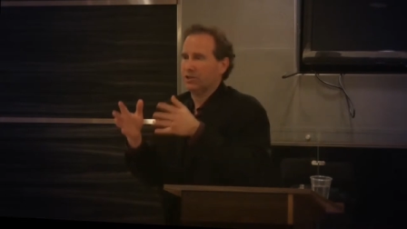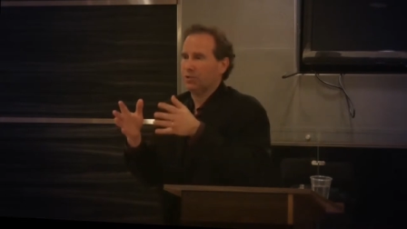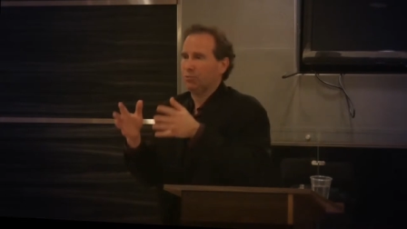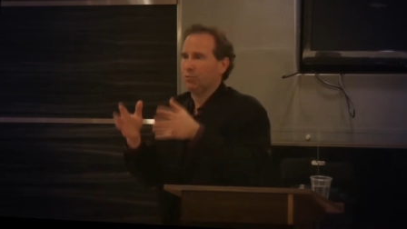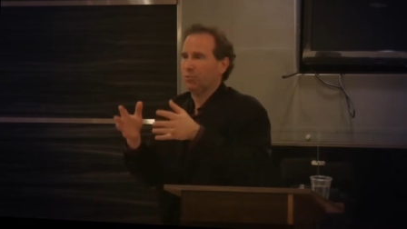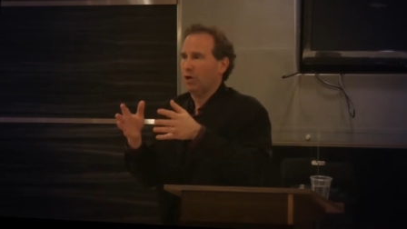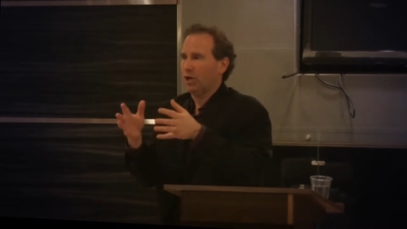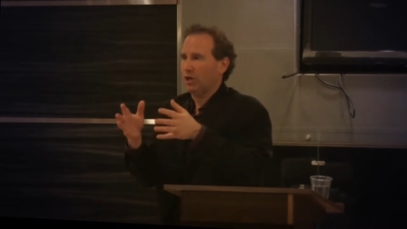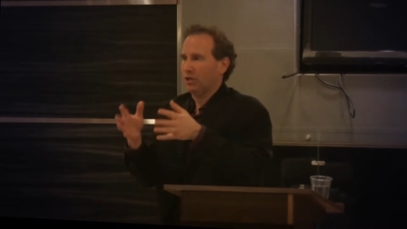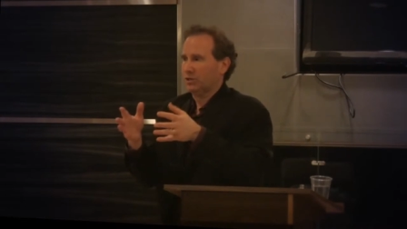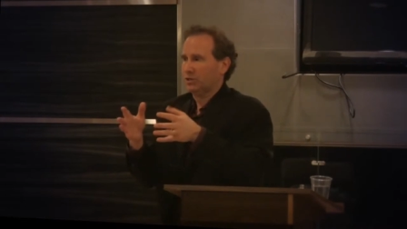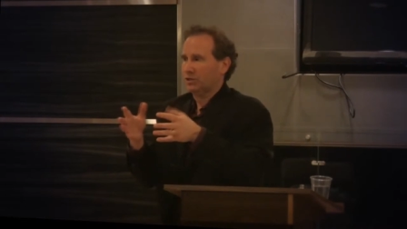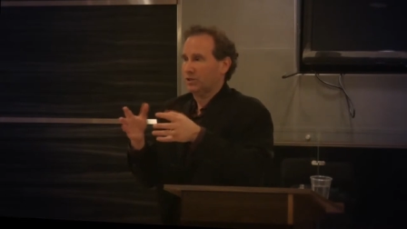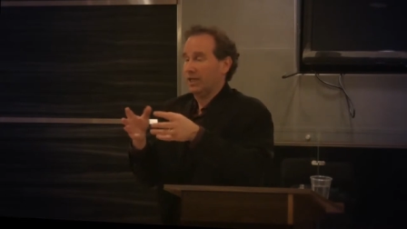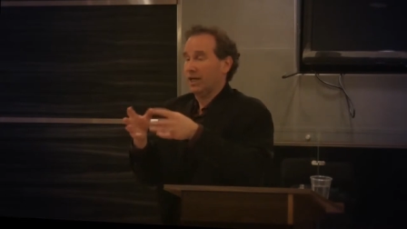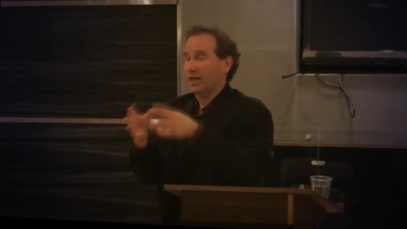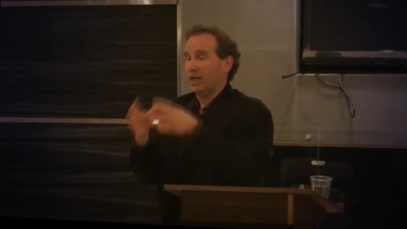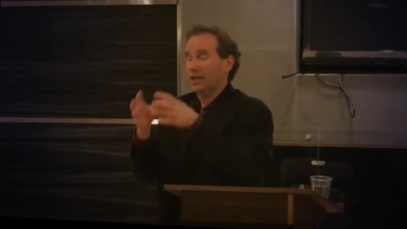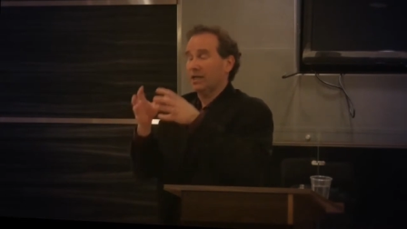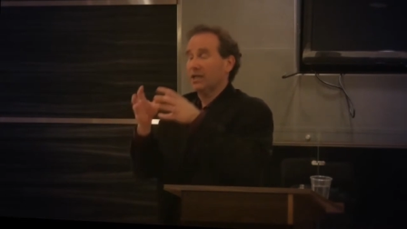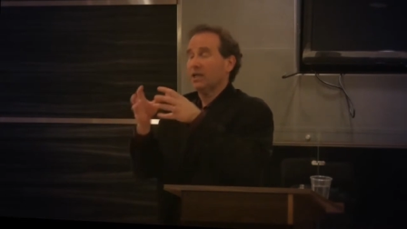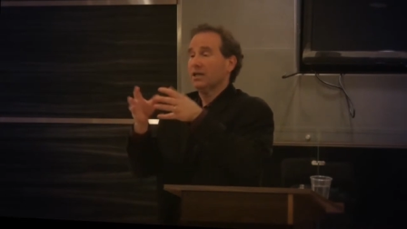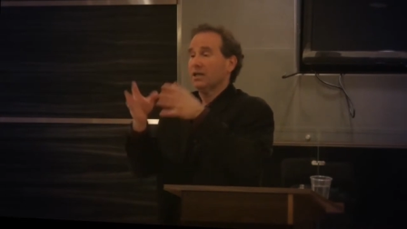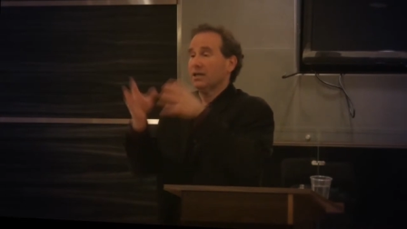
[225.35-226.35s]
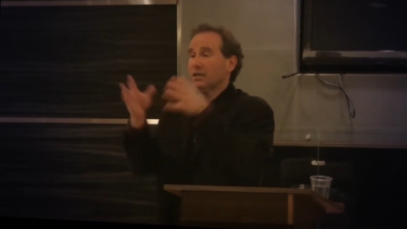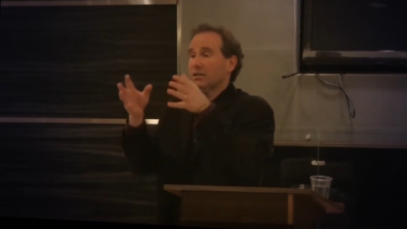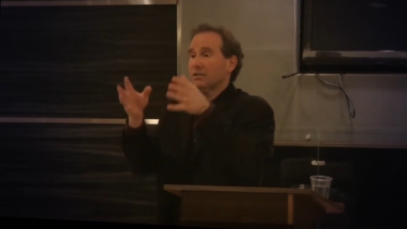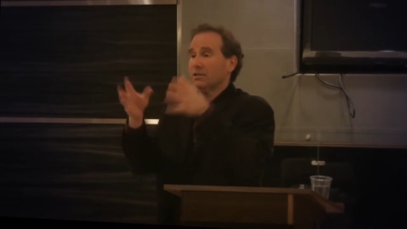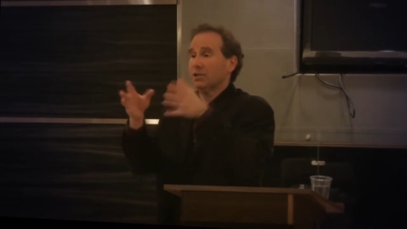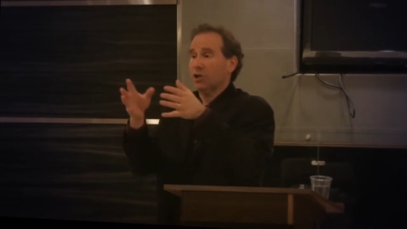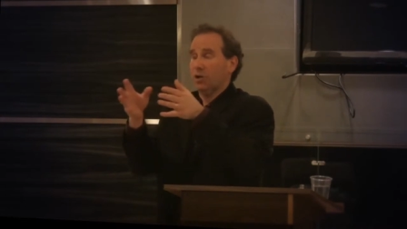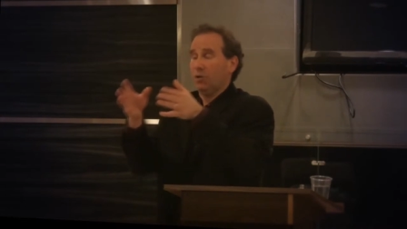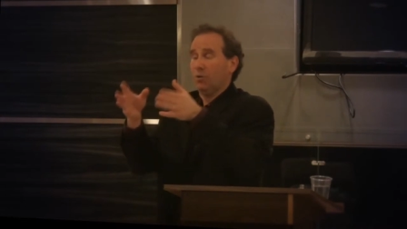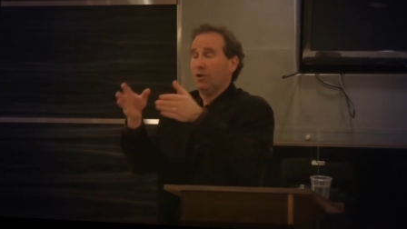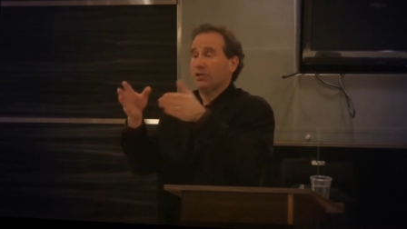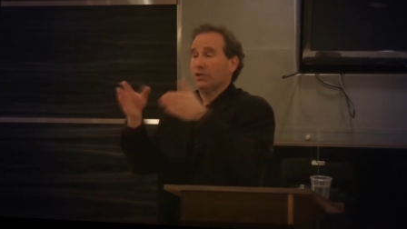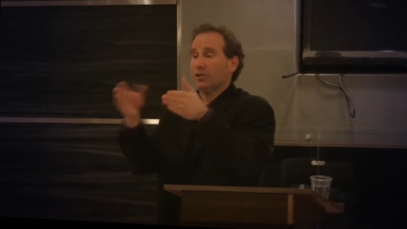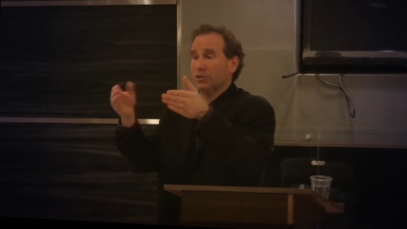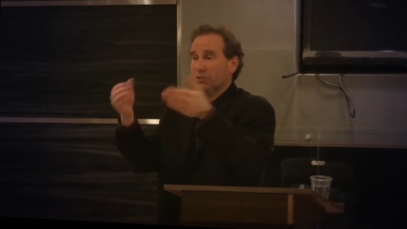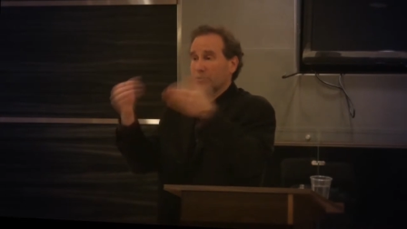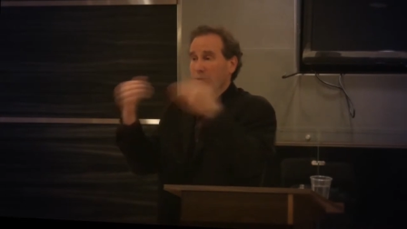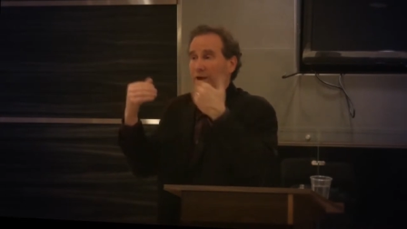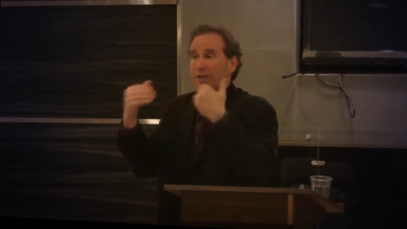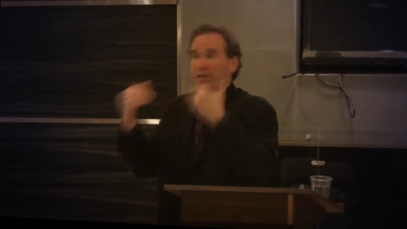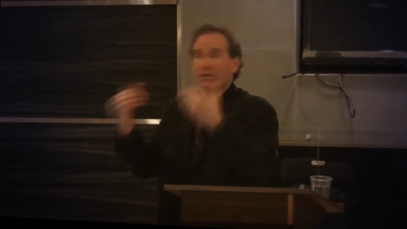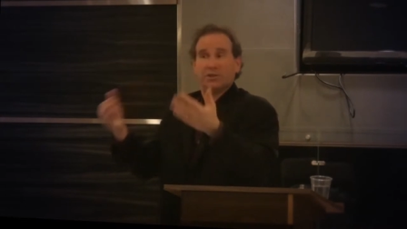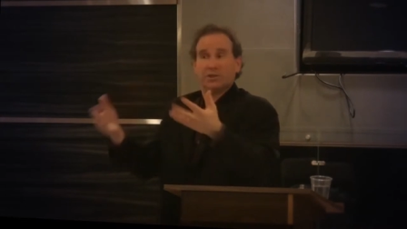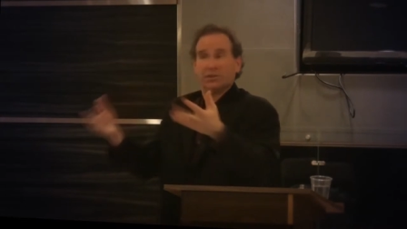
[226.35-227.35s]
you want to say, you don't want the
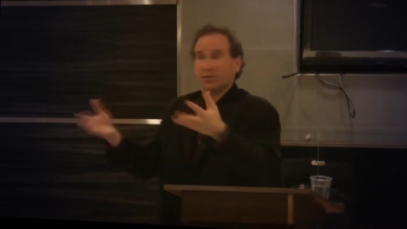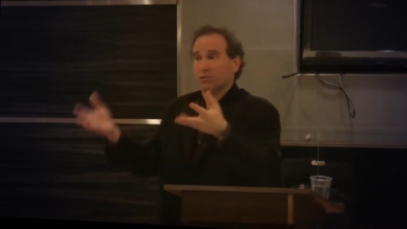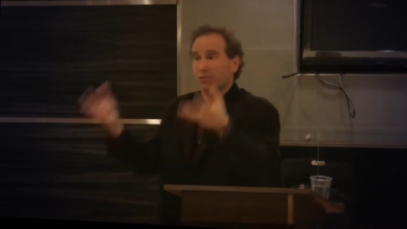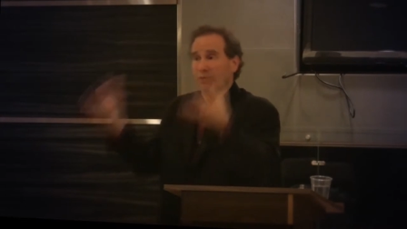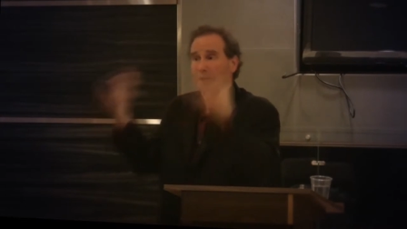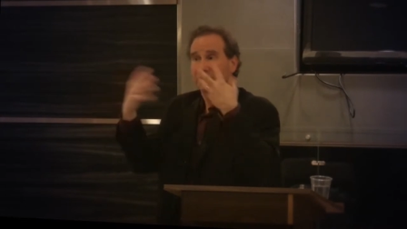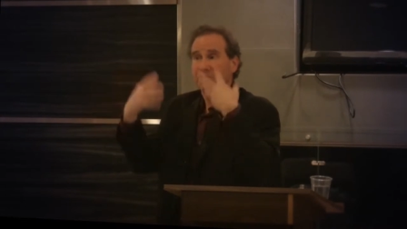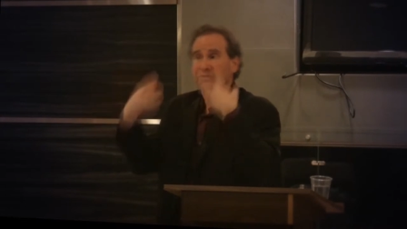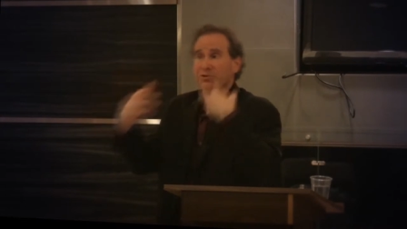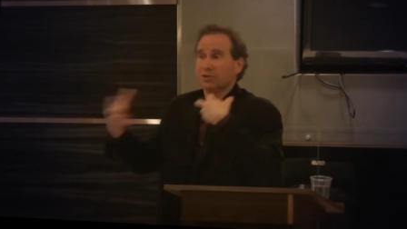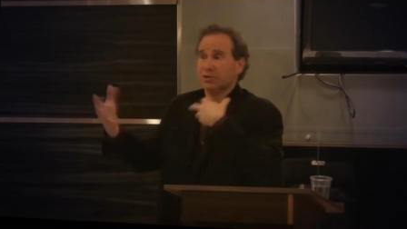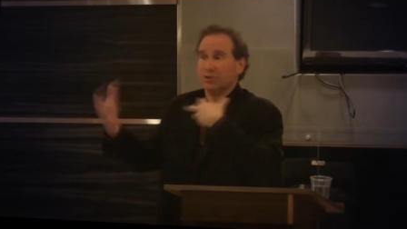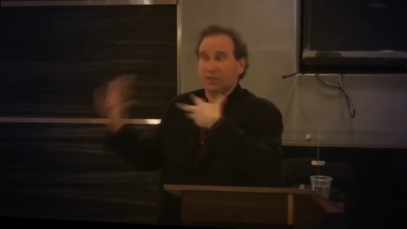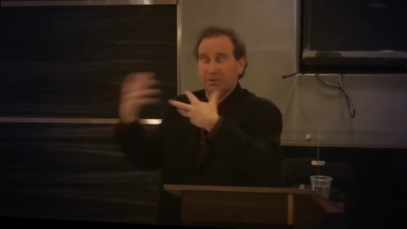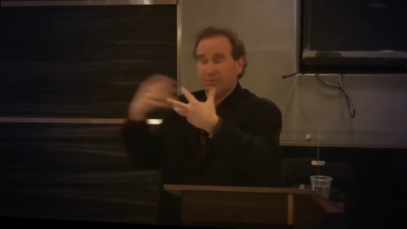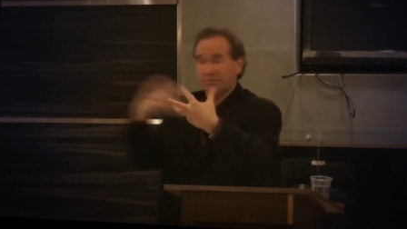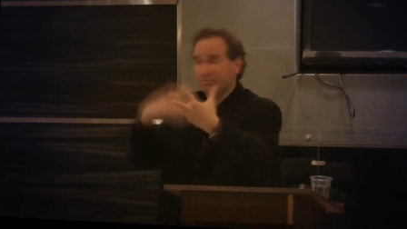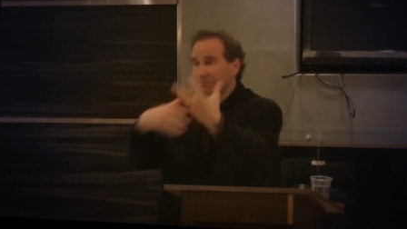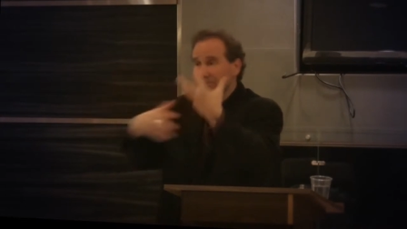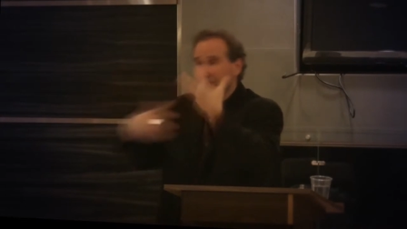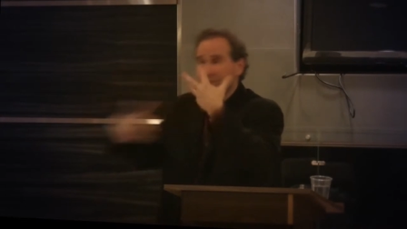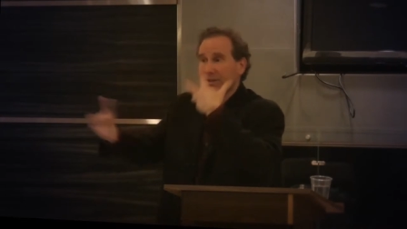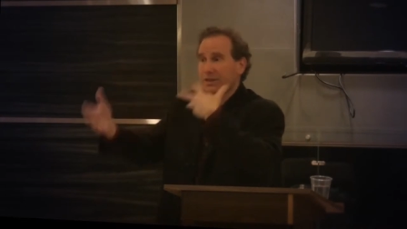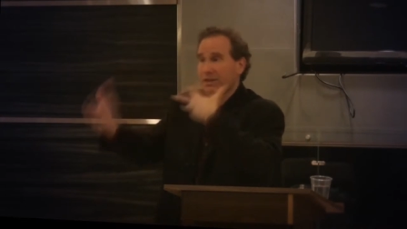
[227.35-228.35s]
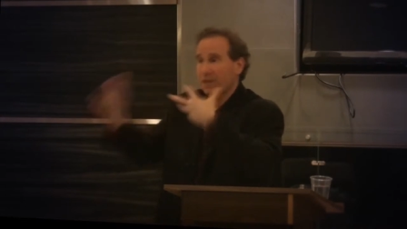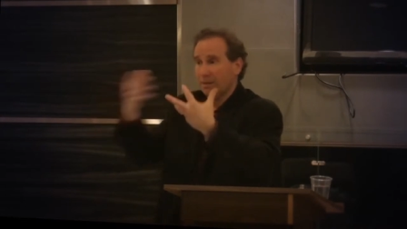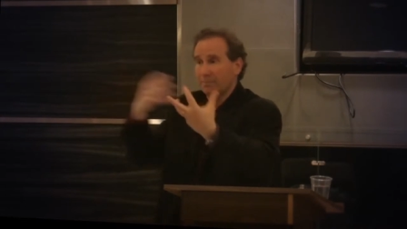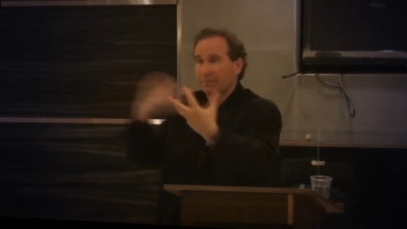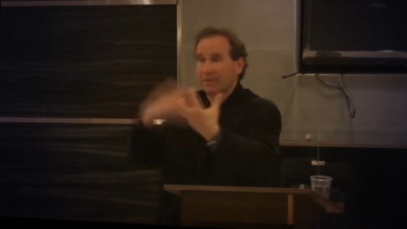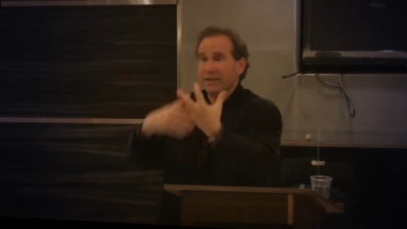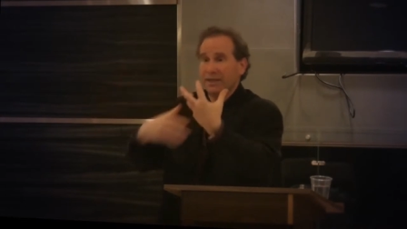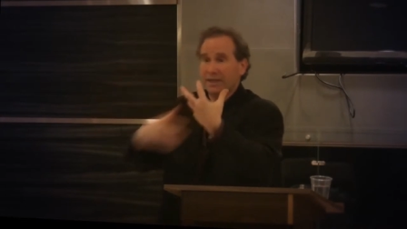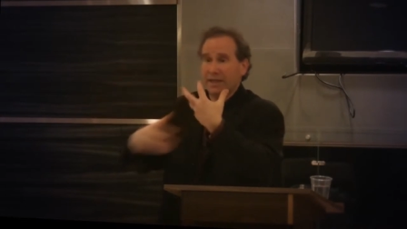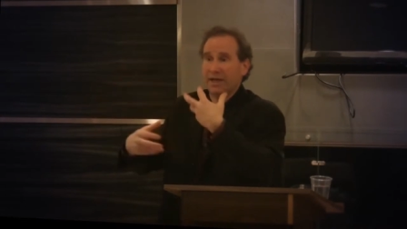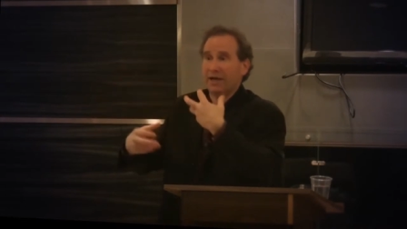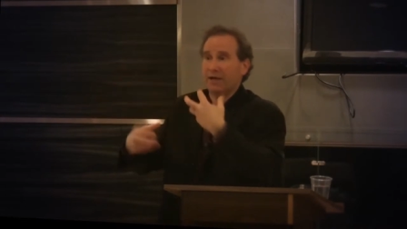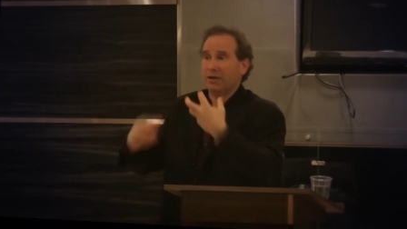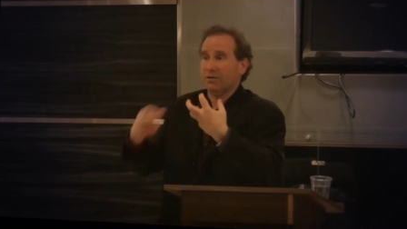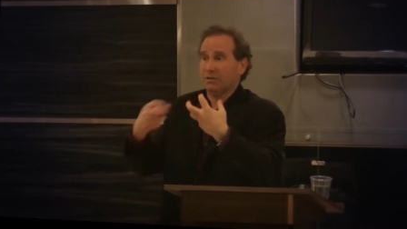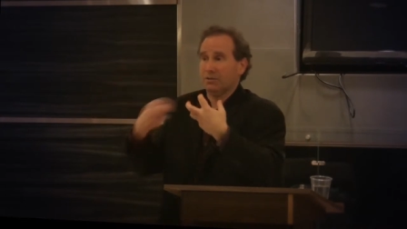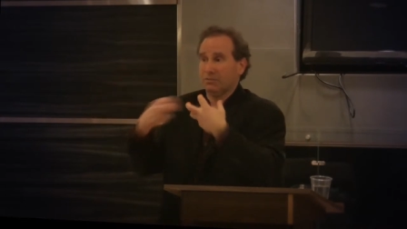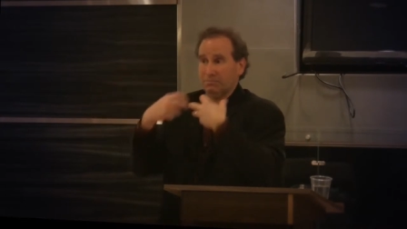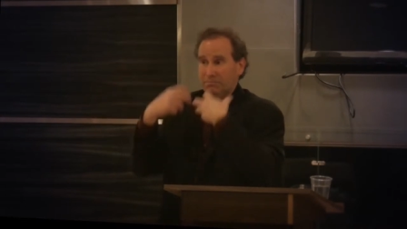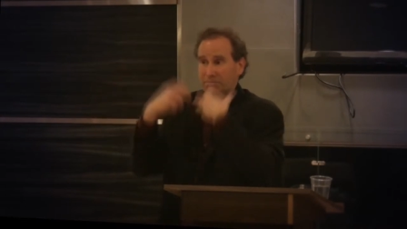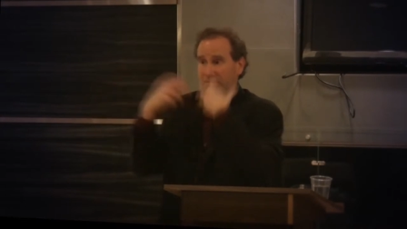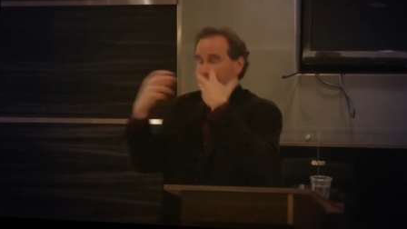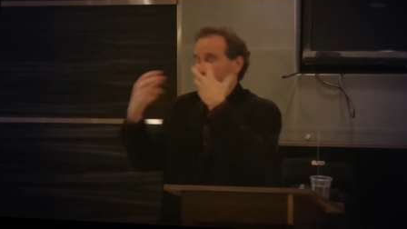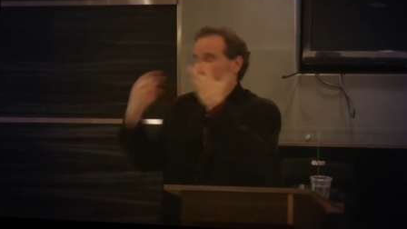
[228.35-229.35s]
director, because the director's going to come in there
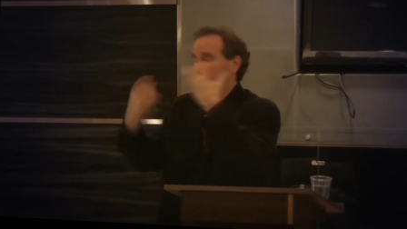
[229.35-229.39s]
and,